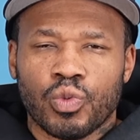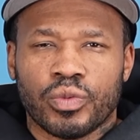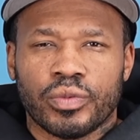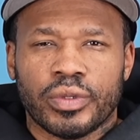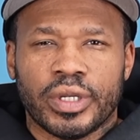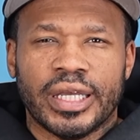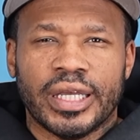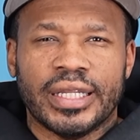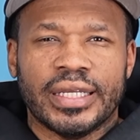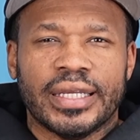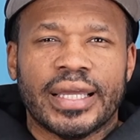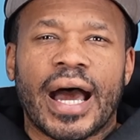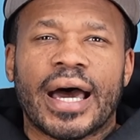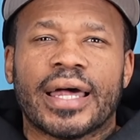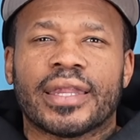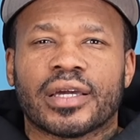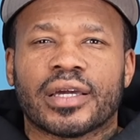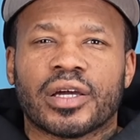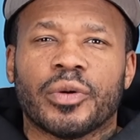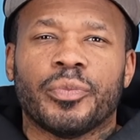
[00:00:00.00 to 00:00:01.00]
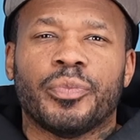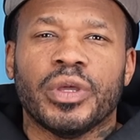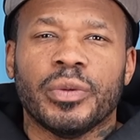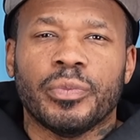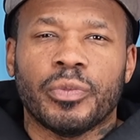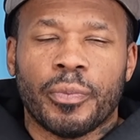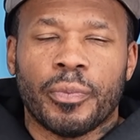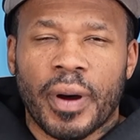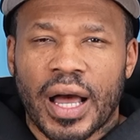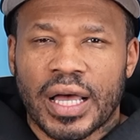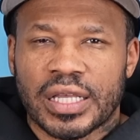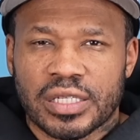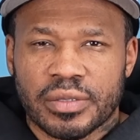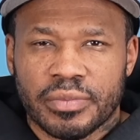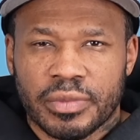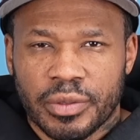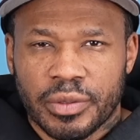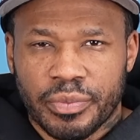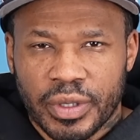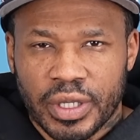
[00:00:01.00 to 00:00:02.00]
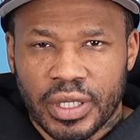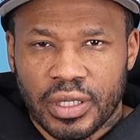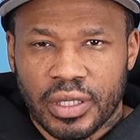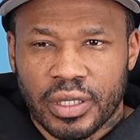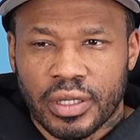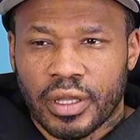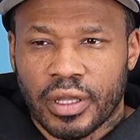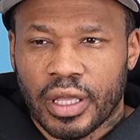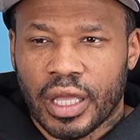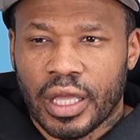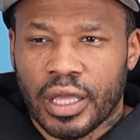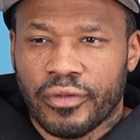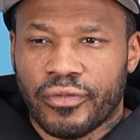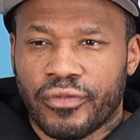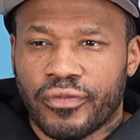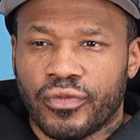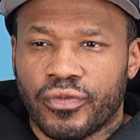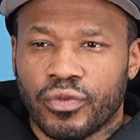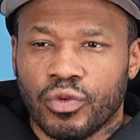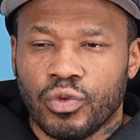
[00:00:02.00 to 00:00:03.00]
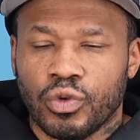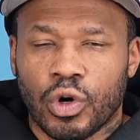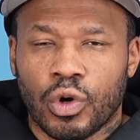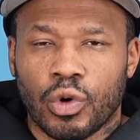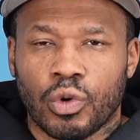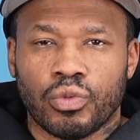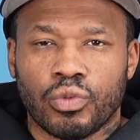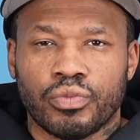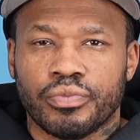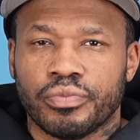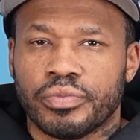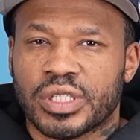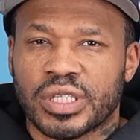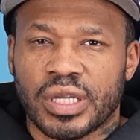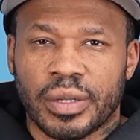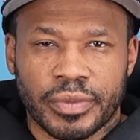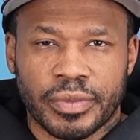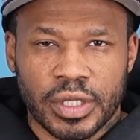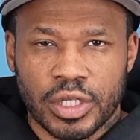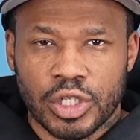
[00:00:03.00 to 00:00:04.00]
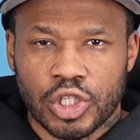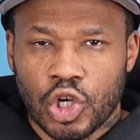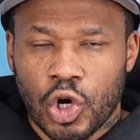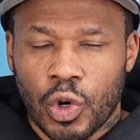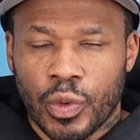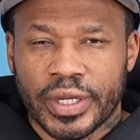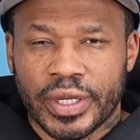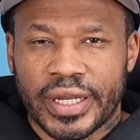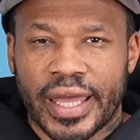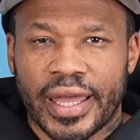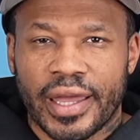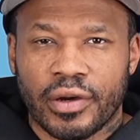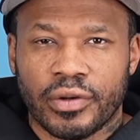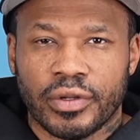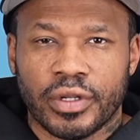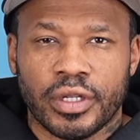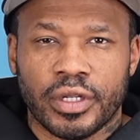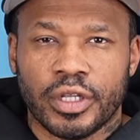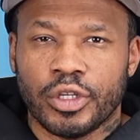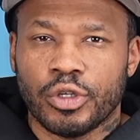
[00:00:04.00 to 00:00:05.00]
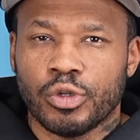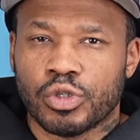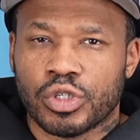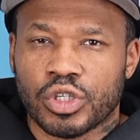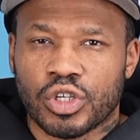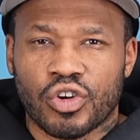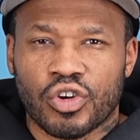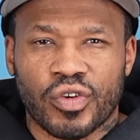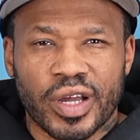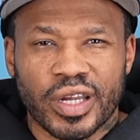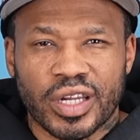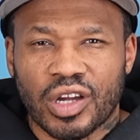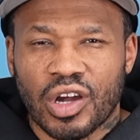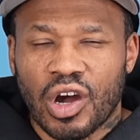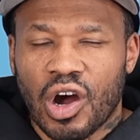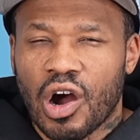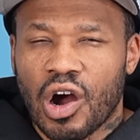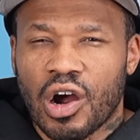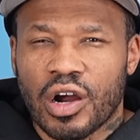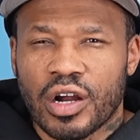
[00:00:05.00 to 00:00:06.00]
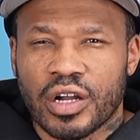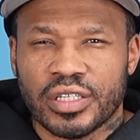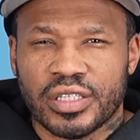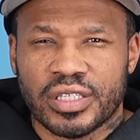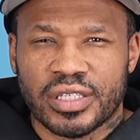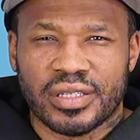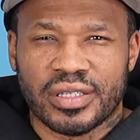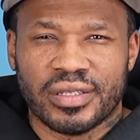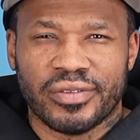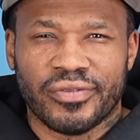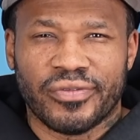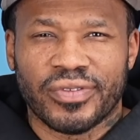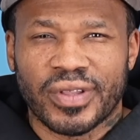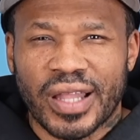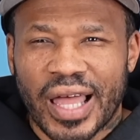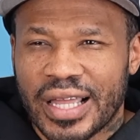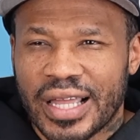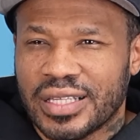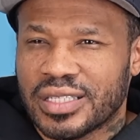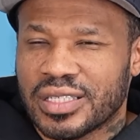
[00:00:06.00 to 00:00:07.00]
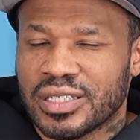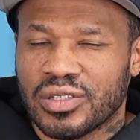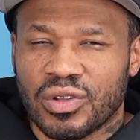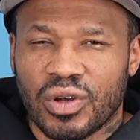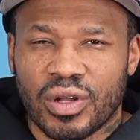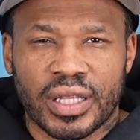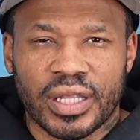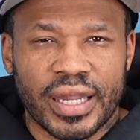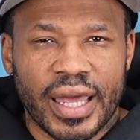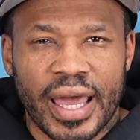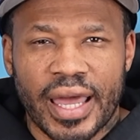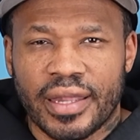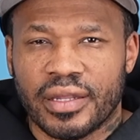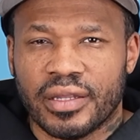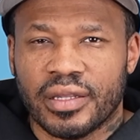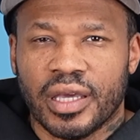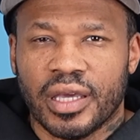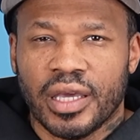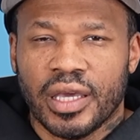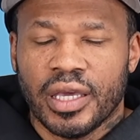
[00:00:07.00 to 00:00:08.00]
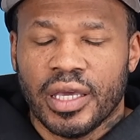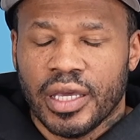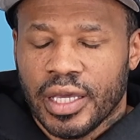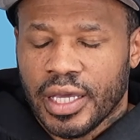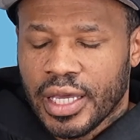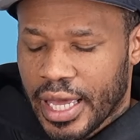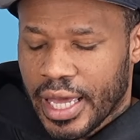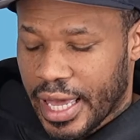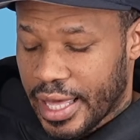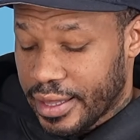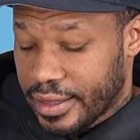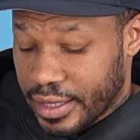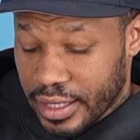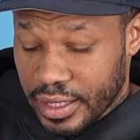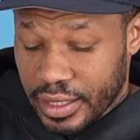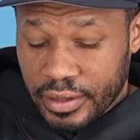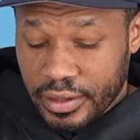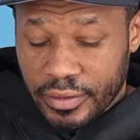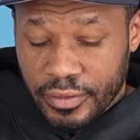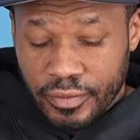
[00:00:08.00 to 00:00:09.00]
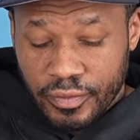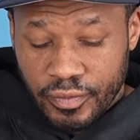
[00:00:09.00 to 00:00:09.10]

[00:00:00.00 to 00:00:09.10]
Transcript: idiotic could people possibly be if, something is going down and they're using credit cards and flights and all of that. And then,